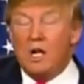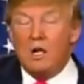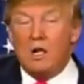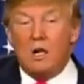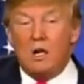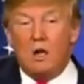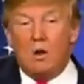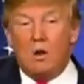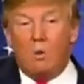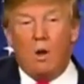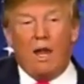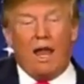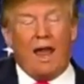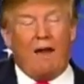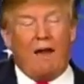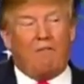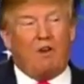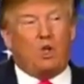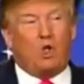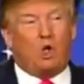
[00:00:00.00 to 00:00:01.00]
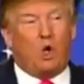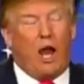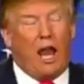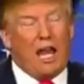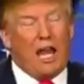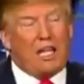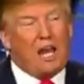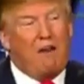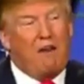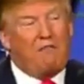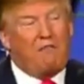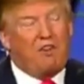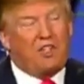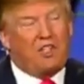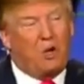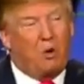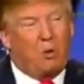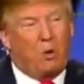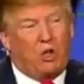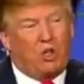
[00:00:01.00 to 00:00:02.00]
We have a trade deficit
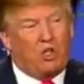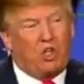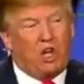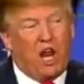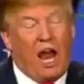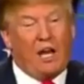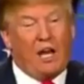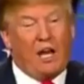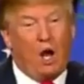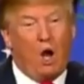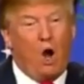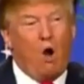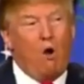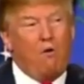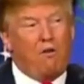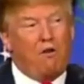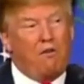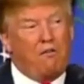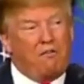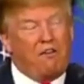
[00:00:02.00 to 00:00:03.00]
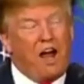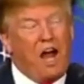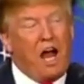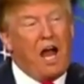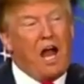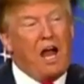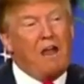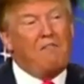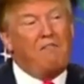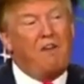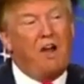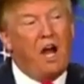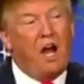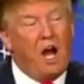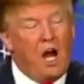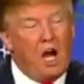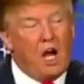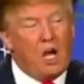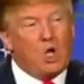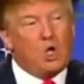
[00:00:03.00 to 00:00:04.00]
with China over
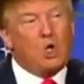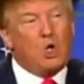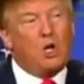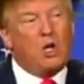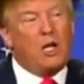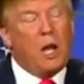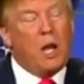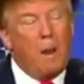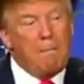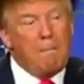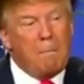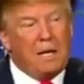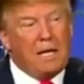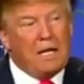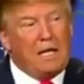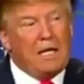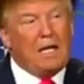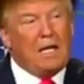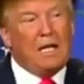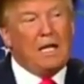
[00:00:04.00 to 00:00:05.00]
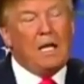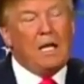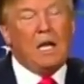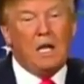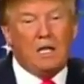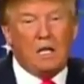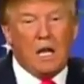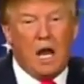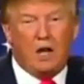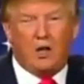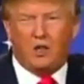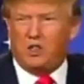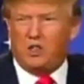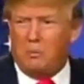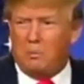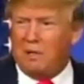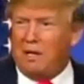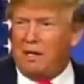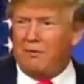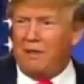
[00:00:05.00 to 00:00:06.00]
$500 billion. You
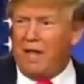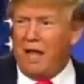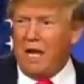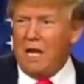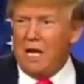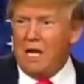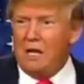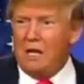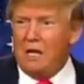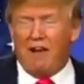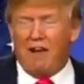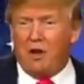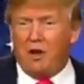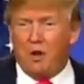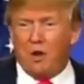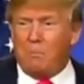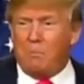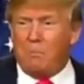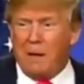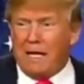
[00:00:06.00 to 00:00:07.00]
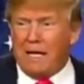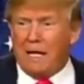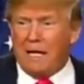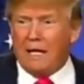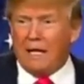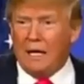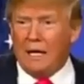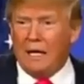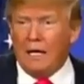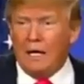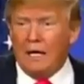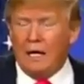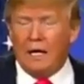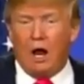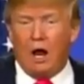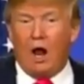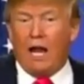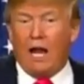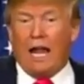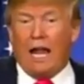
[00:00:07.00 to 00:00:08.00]
believe that? $500 billion. Now, I
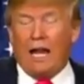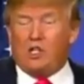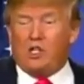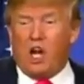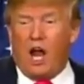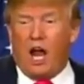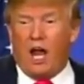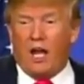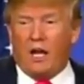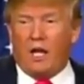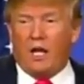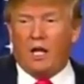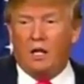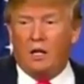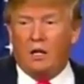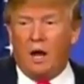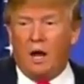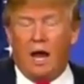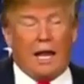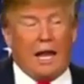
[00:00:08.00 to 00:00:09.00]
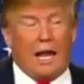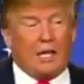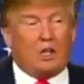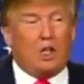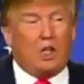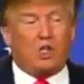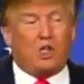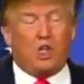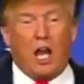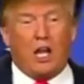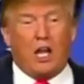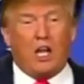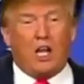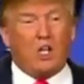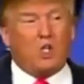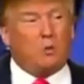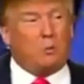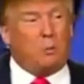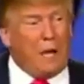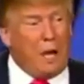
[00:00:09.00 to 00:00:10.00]
like China. I like the Chinese
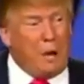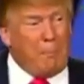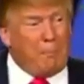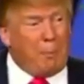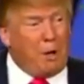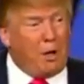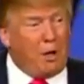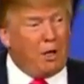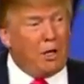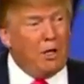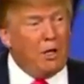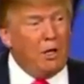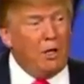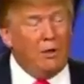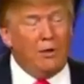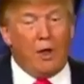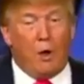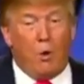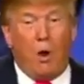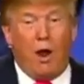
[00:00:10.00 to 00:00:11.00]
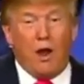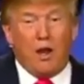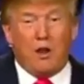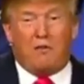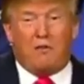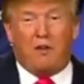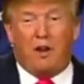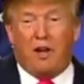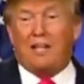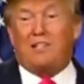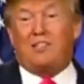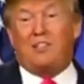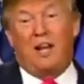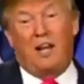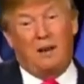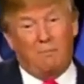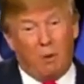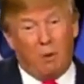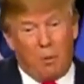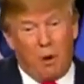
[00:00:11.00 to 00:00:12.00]
people. They're wonderful. I sell them
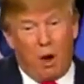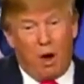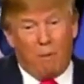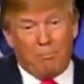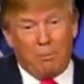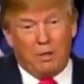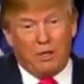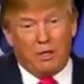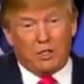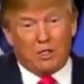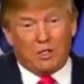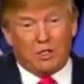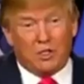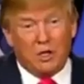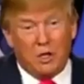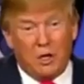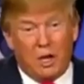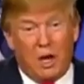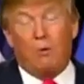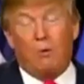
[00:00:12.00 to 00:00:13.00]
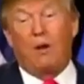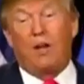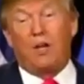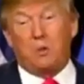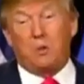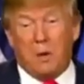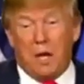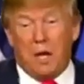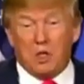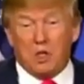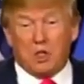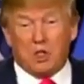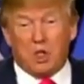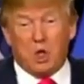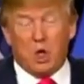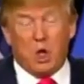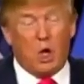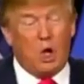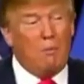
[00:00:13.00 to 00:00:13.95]
apartments. I rent space to them.